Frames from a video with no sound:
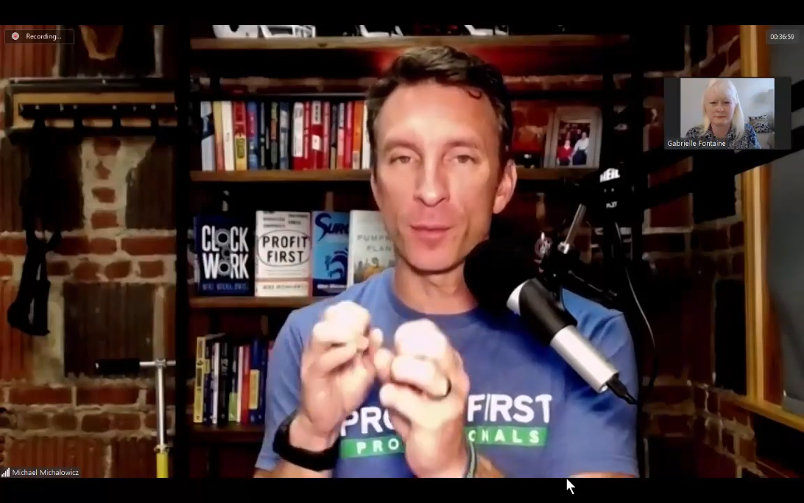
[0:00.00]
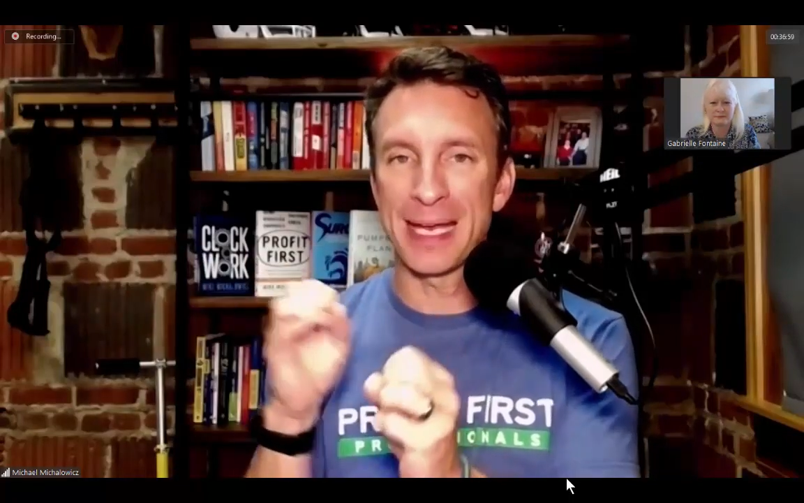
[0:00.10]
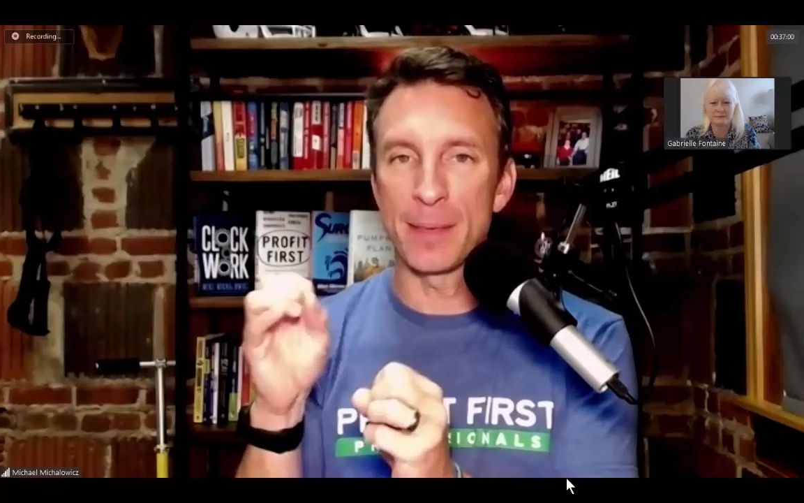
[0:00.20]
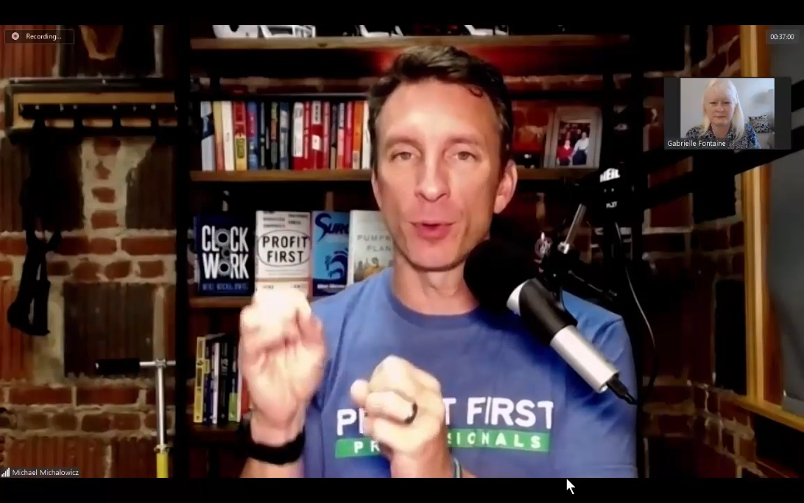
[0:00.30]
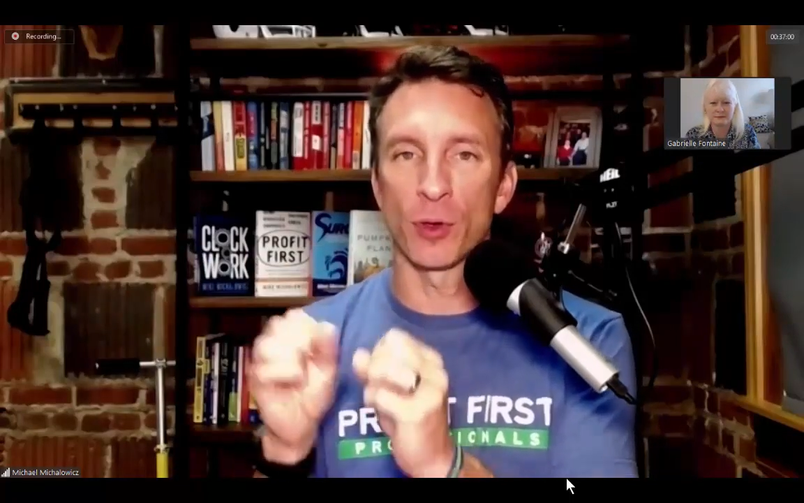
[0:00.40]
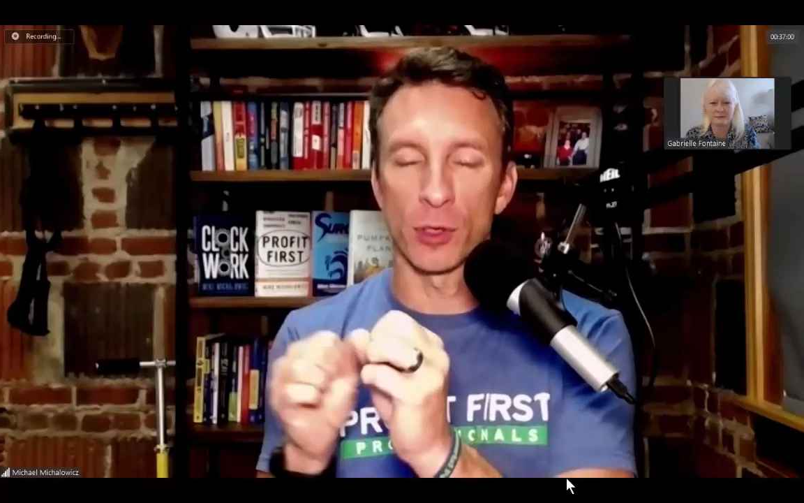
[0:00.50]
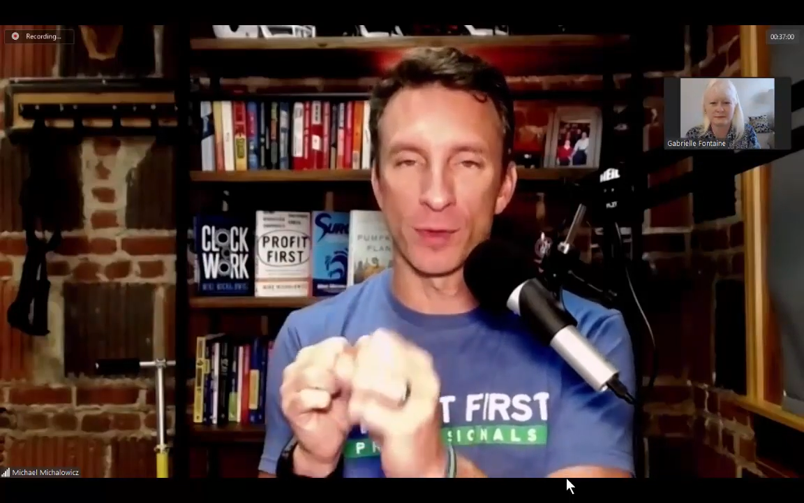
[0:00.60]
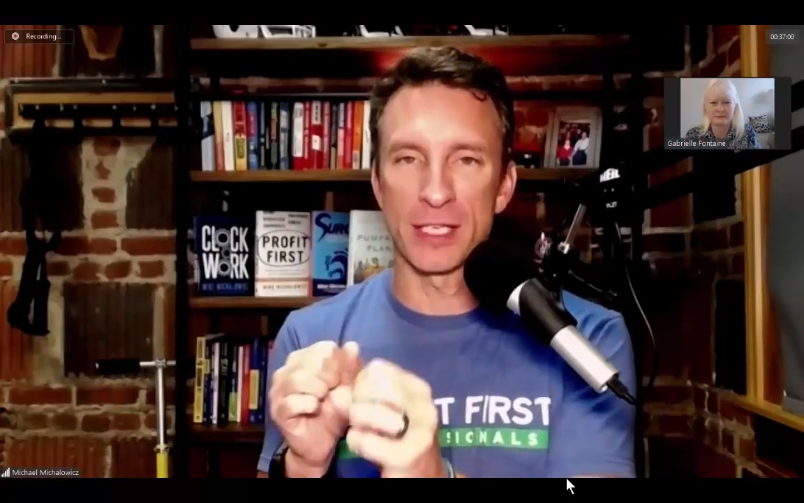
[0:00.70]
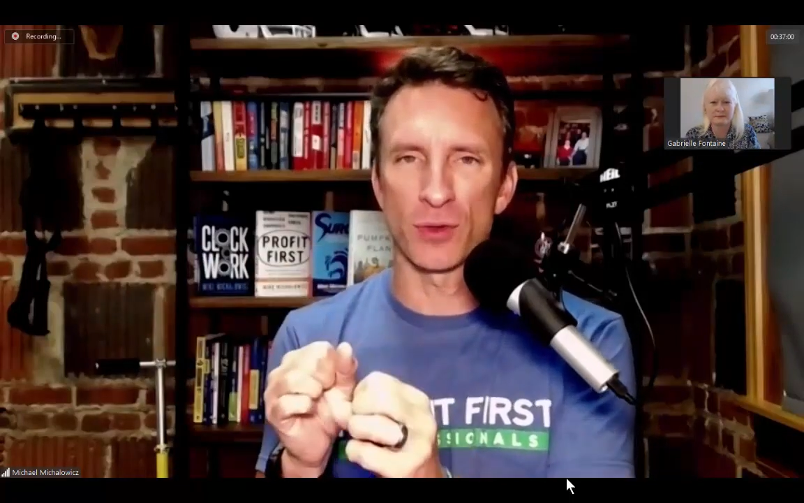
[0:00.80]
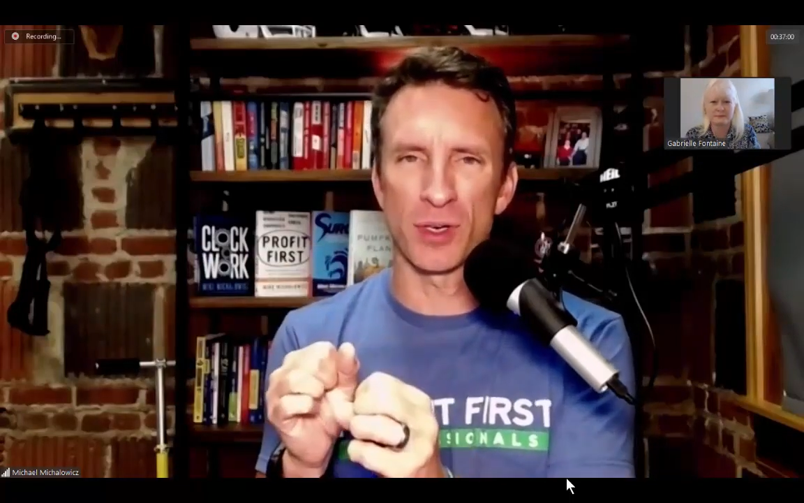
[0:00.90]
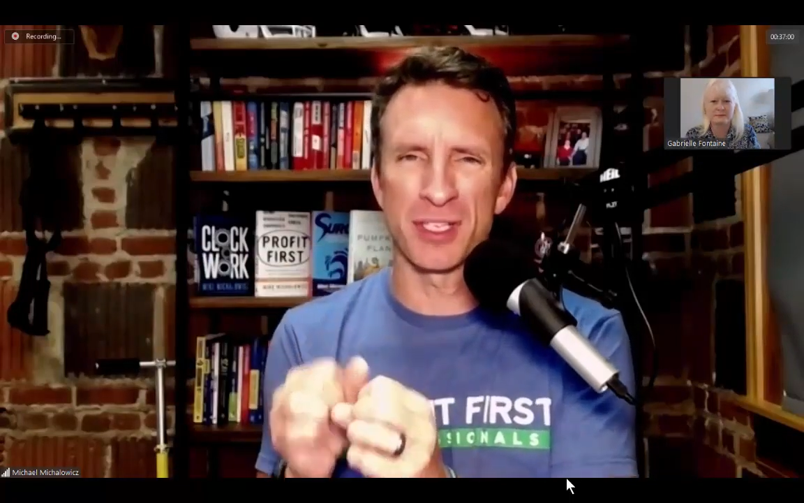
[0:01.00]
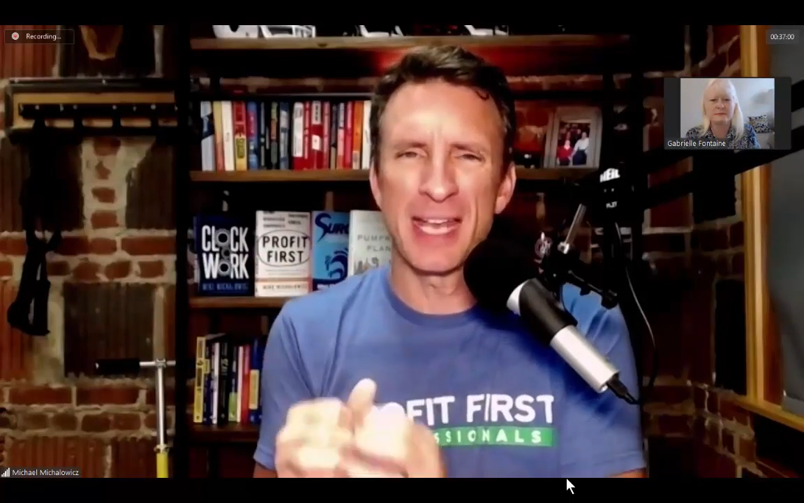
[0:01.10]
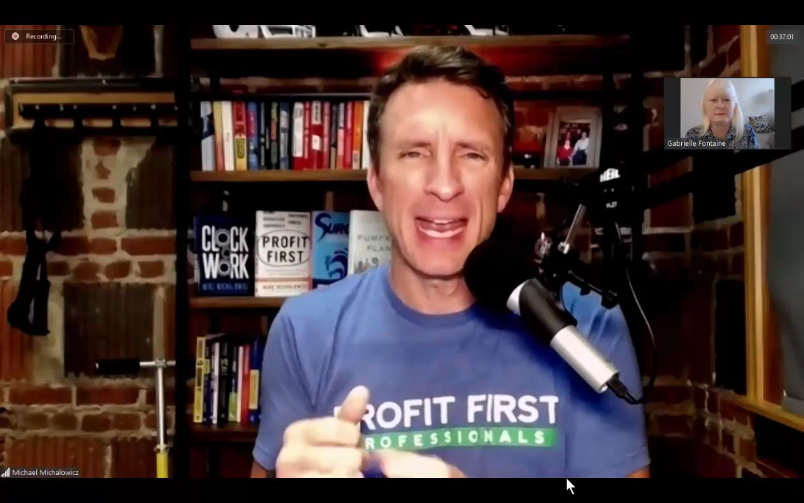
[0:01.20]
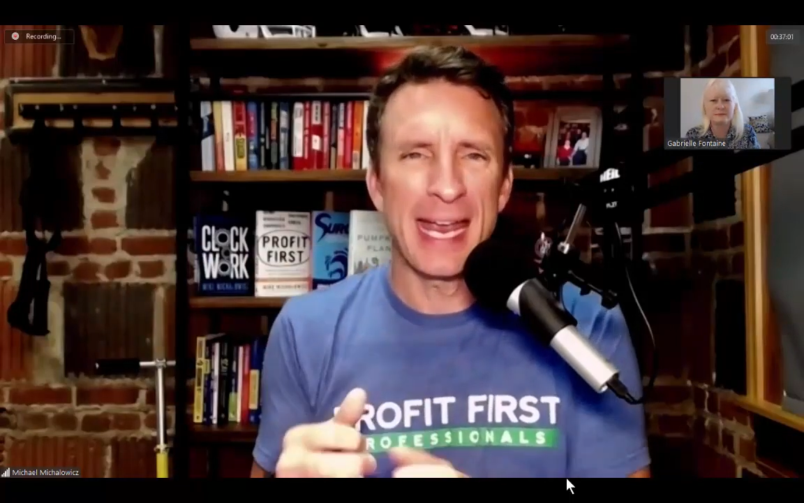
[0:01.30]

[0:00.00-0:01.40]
people or resources?